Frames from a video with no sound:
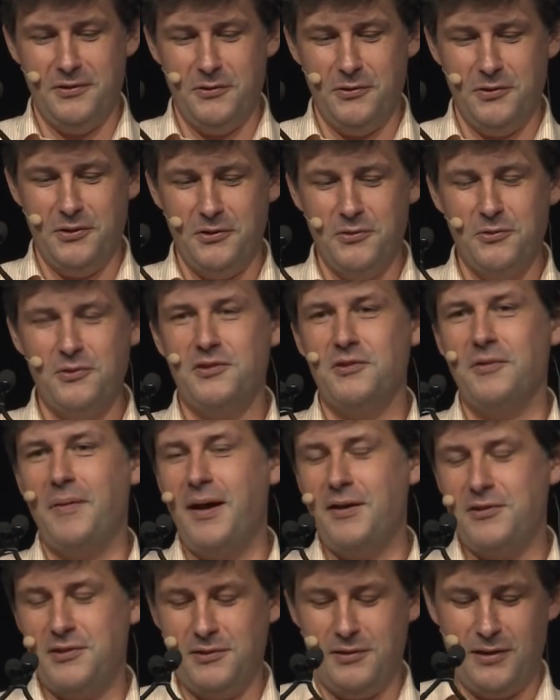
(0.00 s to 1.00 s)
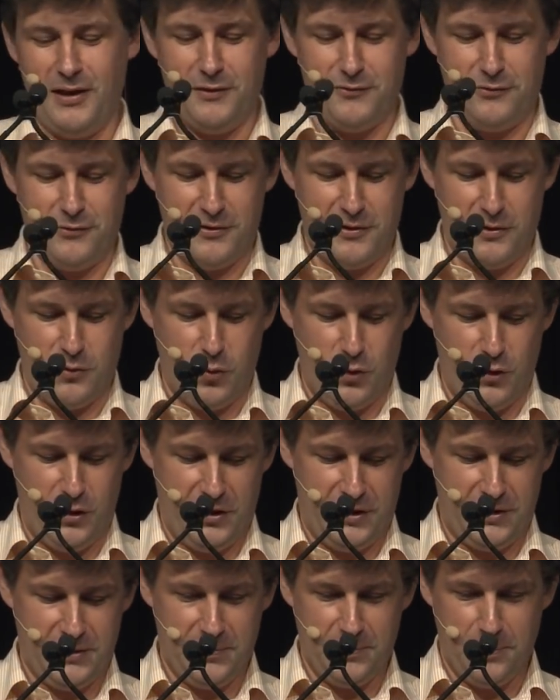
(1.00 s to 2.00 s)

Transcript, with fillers: who use the mouse a lot for their work.